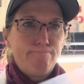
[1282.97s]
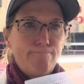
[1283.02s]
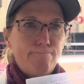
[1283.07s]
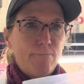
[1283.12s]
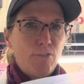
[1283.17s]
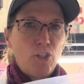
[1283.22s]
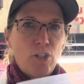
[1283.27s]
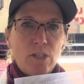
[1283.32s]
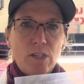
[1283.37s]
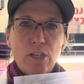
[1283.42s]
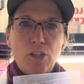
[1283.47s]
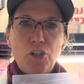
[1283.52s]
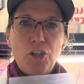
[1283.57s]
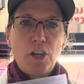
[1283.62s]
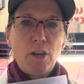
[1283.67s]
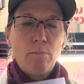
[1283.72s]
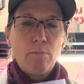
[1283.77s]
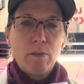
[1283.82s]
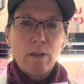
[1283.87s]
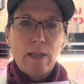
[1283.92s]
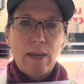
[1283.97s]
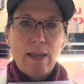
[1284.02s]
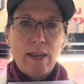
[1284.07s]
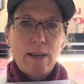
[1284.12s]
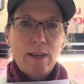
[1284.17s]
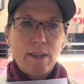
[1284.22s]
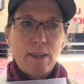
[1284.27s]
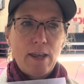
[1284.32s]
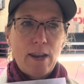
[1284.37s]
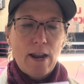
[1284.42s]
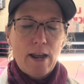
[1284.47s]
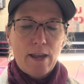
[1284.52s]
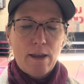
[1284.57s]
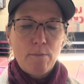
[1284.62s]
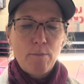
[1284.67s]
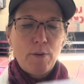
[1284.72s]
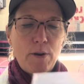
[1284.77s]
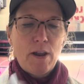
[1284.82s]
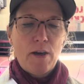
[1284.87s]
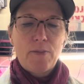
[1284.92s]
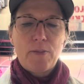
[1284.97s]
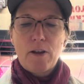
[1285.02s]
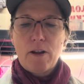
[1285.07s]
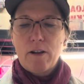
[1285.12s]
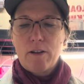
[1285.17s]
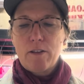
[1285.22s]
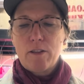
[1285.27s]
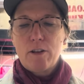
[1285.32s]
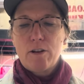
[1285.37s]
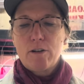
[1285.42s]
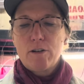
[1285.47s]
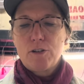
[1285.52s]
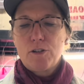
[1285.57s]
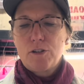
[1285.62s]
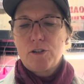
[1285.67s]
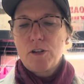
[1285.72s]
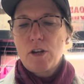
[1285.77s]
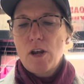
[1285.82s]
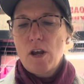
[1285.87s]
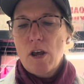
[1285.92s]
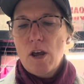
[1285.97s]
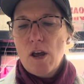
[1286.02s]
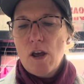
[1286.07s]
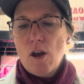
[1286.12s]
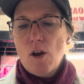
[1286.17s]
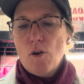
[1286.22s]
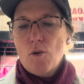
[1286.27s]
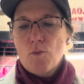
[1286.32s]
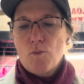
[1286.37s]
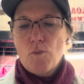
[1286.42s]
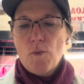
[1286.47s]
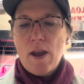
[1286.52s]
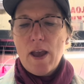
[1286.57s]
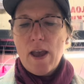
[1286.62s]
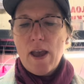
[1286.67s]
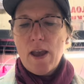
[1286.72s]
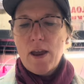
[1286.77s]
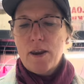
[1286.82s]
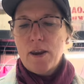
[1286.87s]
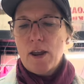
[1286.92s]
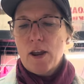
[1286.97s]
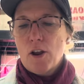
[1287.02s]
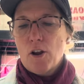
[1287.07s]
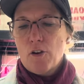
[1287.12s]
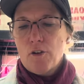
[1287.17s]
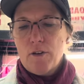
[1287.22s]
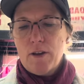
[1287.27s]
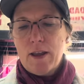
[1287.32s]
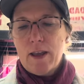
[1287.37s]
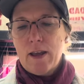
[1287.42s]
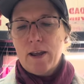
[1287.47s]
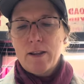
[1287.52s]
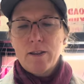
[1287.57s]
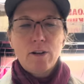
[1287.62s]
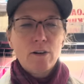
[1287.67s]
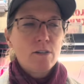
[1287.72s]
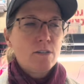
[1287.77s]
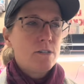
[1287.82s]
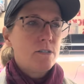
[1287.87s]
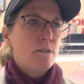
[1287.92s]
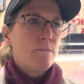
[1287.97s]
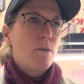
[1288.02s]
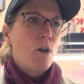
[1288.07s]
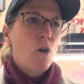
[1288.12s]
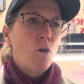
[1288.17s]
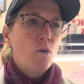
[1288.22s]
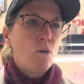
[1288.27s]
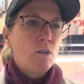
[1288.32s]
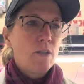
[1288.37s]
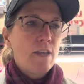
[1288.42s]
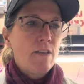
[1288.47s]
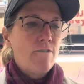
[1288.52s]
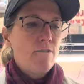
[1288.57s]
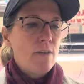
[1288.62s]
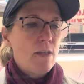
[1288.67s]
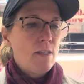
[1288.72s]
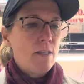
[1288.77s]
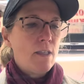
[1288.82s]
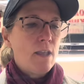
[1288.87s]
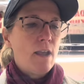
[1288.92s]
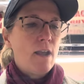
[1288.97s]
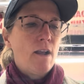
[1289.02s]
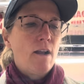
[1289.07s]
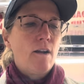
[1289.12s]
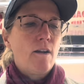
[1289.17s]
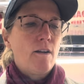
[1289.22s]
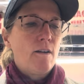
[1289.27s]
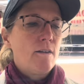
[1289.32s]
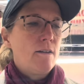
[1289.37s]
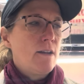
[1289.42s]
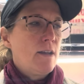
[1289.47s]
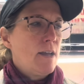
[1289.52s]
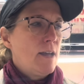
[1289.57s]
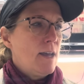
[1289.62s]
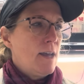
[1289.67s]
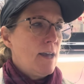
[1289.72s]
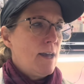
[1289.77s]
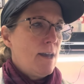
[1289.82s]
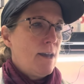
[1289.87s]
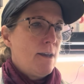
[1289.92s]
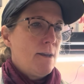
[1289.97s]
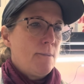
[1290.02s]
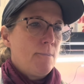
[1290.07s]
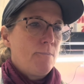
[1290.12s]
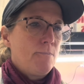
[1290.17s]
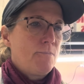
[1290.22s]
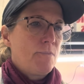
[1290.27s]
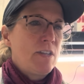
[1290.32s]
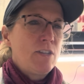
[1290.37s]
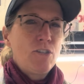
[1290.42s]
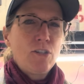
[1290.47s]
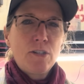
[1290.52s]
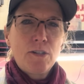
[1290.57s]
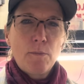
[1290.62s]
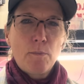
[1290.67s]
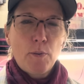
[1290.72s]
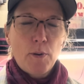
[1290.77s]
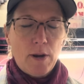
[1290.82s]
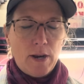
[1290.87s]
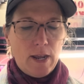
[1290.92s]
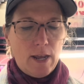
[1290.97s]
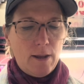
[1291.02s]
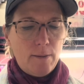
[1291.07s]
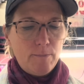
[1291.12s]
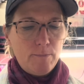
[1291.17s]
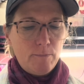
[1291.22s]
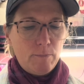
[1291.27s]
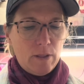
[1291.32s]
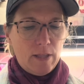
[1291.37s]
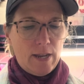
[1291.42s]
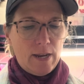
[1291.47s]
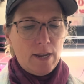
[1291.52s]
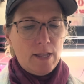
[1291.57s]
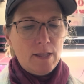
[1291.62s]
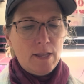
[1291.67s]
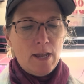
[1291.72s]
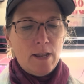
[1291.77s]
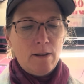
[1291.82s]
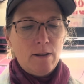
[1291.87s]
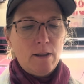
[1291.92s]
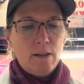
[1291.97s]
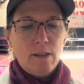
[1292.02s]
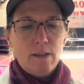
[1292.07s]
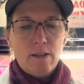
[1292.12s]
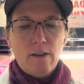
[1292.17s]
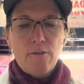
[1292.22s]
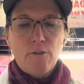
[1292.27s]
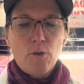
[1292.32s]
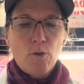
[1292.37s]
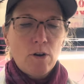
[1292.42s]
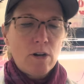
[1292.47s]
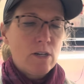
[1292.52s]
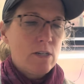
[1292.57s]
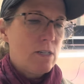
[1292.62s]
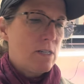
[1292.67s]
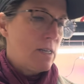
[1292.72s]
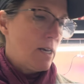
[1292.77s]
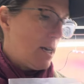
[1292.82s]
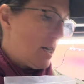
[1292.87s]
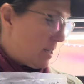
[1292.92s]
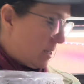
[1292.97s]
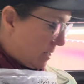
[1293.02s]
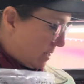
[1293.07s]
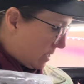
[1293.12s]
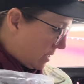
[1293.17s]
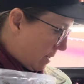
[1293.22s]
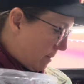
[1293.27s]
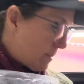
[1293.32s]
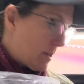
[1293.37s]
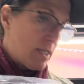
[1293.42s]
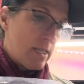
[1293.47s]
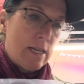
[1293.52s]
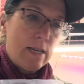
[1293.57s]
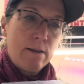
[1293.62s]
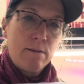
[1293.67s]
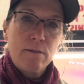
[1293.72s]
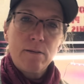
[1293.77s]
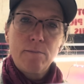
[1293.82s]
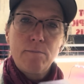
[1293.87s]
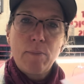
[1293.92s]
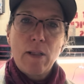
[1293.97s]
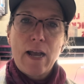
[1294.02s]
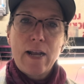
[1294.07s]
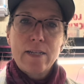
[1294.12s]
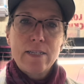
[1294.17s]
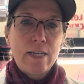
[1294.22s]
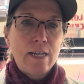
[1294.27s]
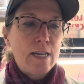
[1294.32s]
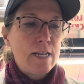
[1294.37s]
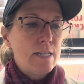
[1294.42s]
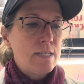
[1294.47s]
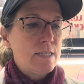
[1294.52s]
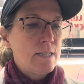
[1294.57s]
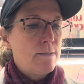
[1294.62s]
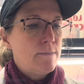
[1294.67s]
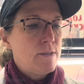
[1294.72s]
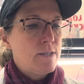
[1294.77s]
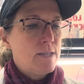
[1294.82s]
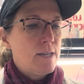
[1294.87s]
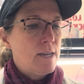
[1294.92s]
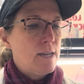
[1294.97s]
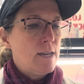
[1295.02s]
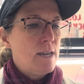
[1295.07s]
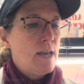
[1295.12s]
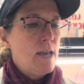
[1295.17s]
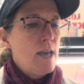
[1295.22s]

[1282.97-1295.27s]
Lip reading: just a cheap blend that I can put out there. There's red and green. There's some oak leaf in there. It's just a pretty blend. And then, of course, the Simpson, black-seeded Simpson.